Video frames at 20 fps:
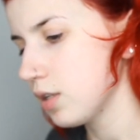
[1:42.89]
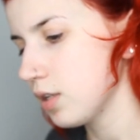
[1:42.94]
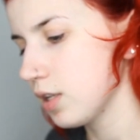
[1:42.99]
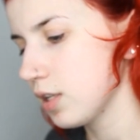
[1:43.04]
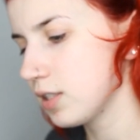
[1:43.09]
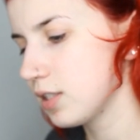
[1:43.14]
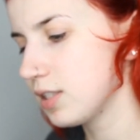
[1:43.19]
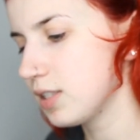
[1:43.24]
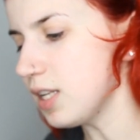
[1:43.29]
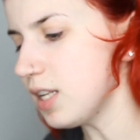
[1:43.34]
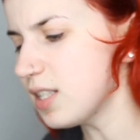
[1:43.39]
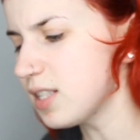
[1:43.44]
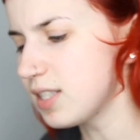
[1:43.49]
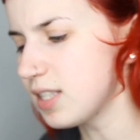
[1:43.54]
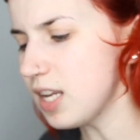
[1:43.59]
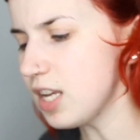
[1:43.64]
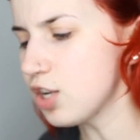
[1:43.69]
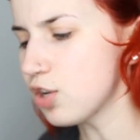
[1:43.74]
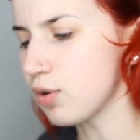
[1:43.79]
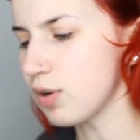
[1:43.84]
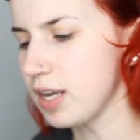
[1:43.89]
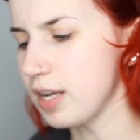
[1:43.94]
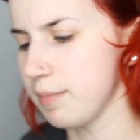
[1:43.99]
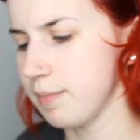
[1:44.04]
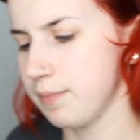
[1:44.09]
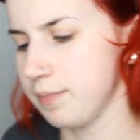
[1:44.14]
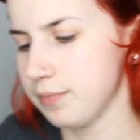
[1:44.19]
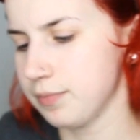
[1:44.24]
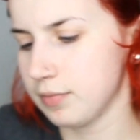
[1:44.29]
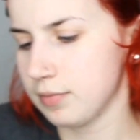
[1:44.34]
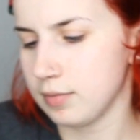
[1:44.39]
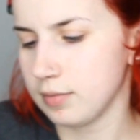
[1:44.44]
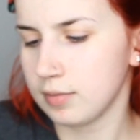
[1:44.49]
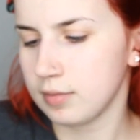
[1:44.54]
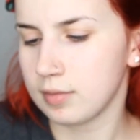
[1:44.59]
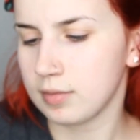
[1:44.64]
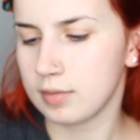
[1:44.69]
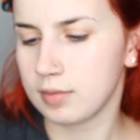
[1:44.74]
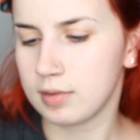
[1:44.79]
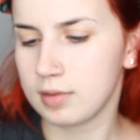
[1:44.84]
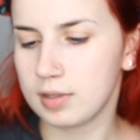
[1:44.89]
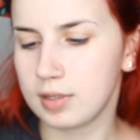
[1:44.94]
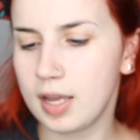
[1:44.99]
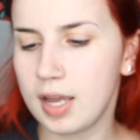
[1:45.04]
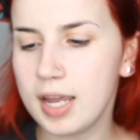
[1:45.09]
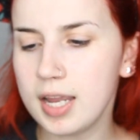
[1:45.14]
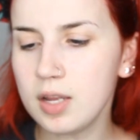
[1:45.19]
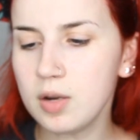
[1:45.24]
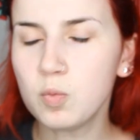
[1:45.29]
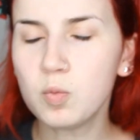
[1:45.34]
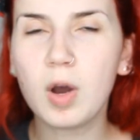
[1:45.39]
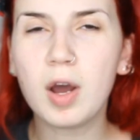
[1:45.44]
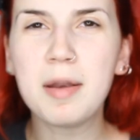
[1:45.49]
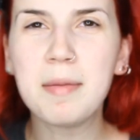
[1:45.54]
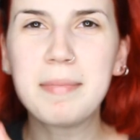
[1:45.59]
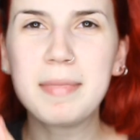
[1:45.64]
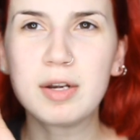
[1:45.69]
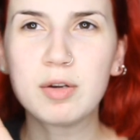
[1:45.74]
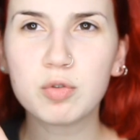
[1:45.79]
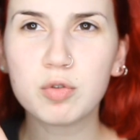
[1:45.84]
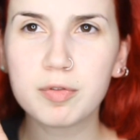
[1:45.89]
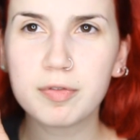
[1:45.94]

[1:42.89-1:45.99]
it's CC cream, 8-in-1 mineral